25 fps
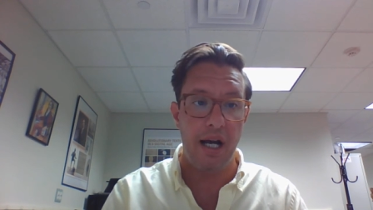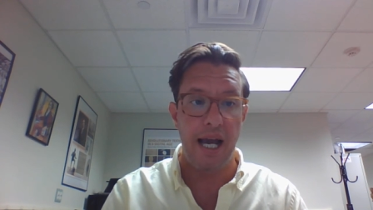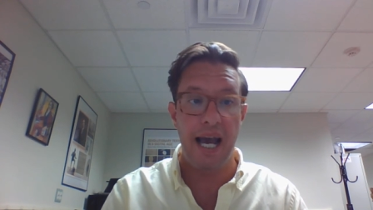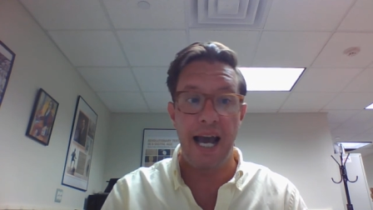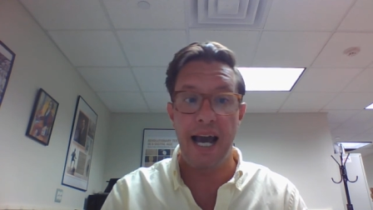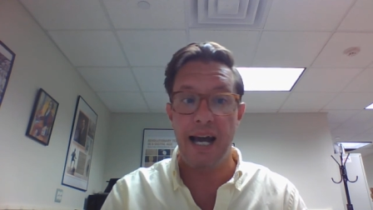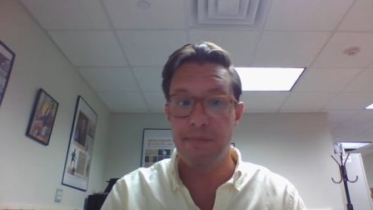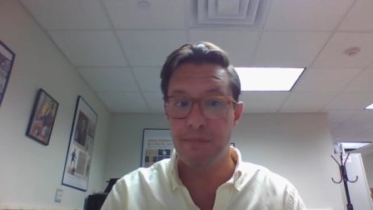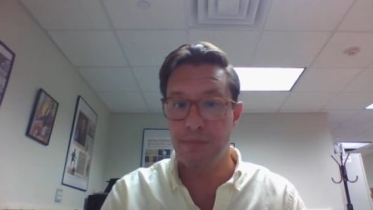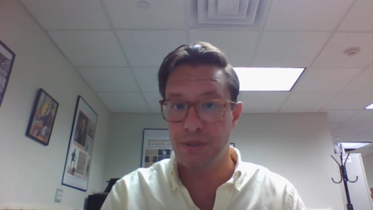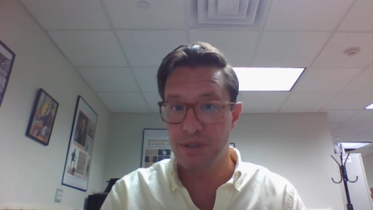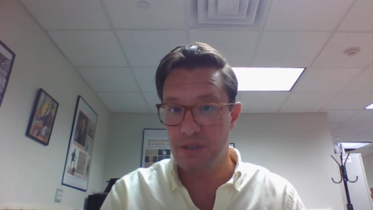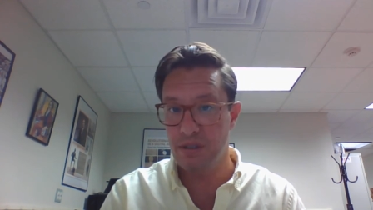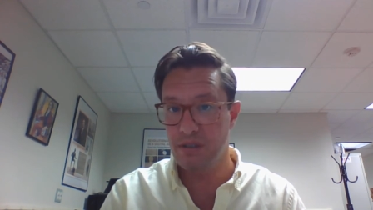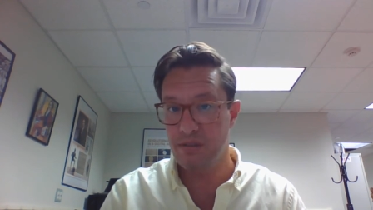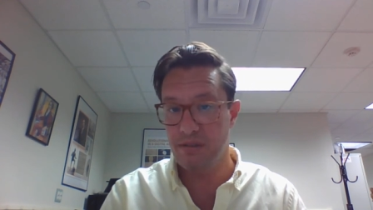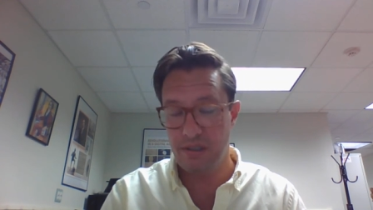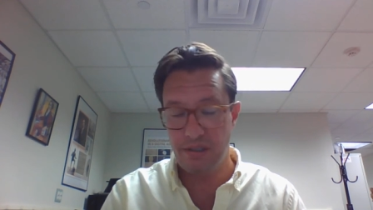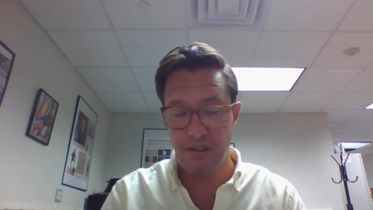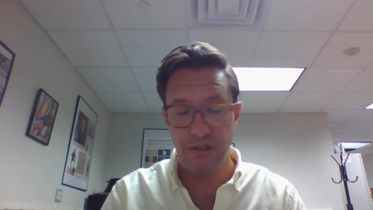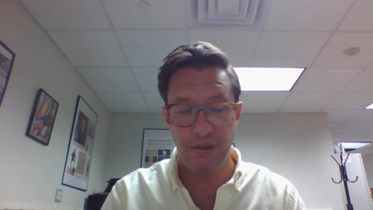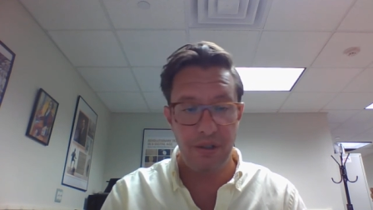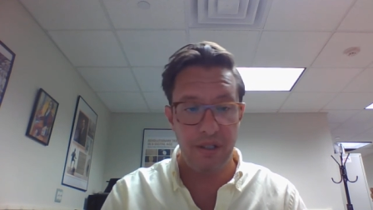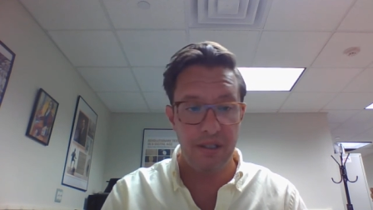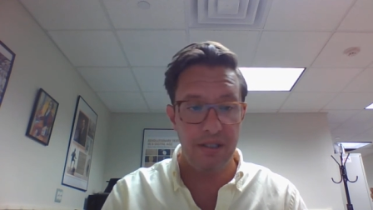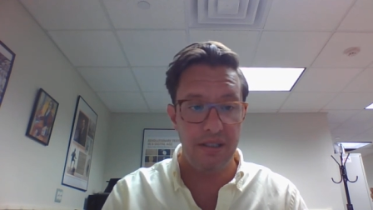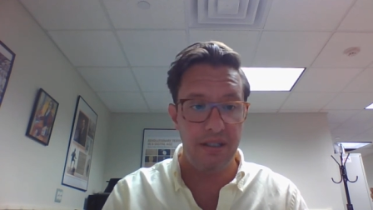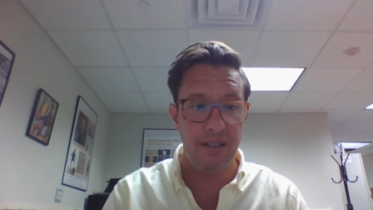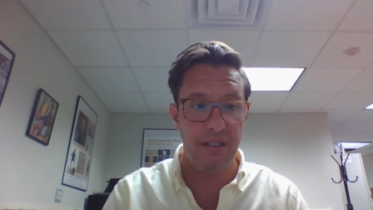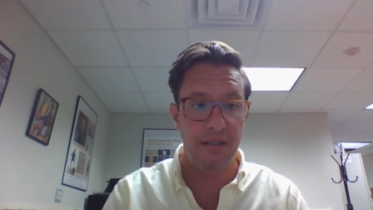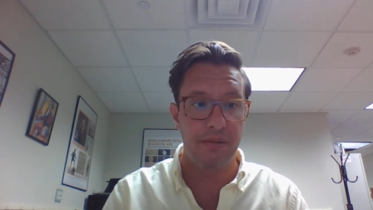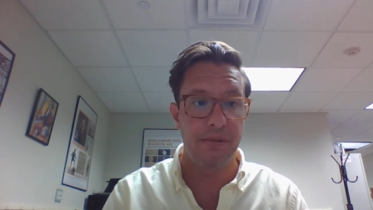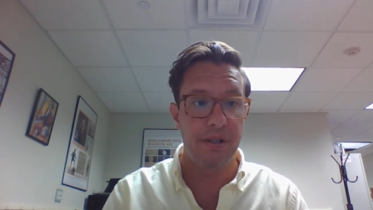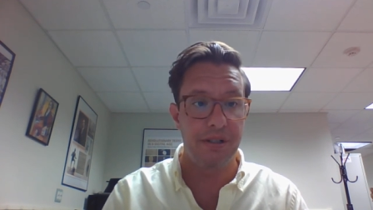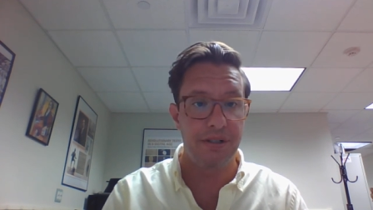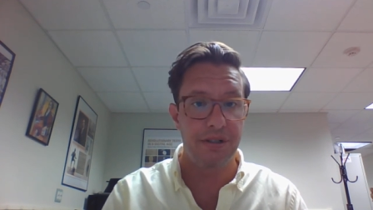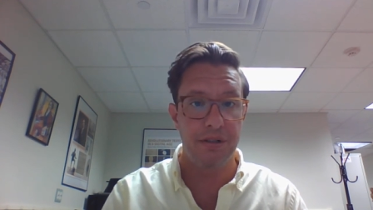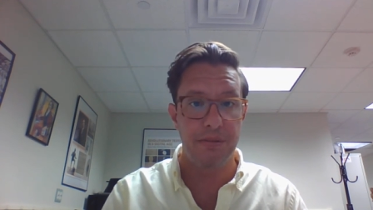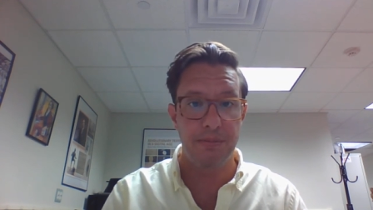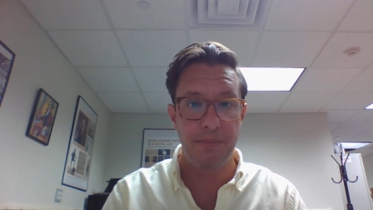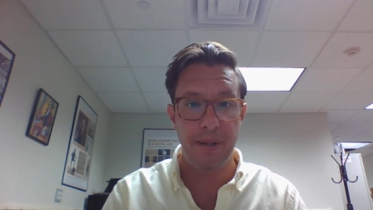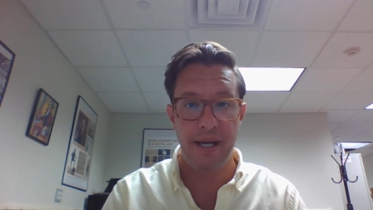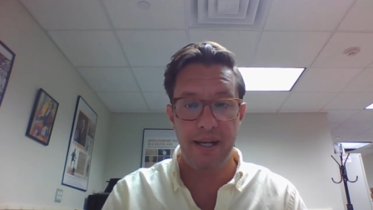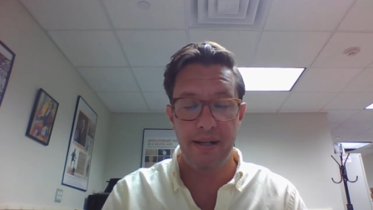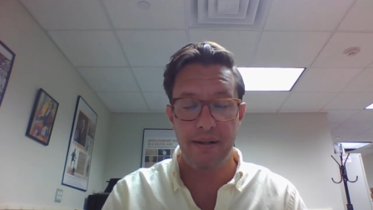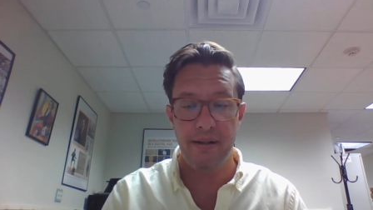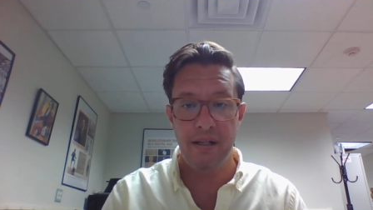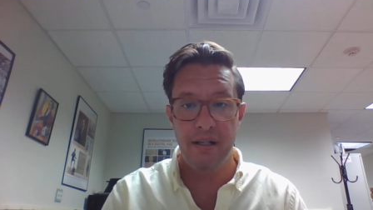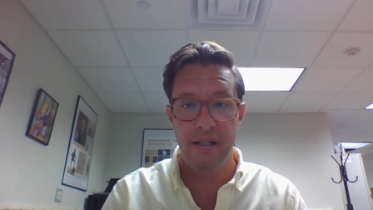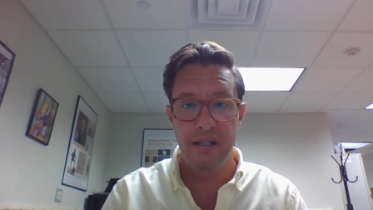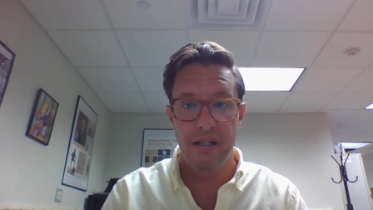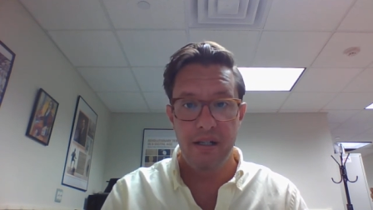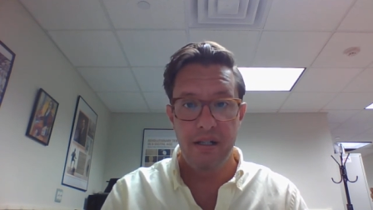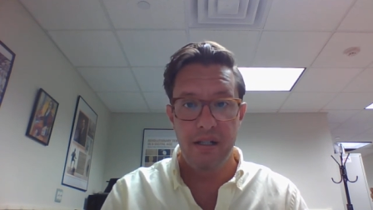Admiral, as you can see, Richard Penn,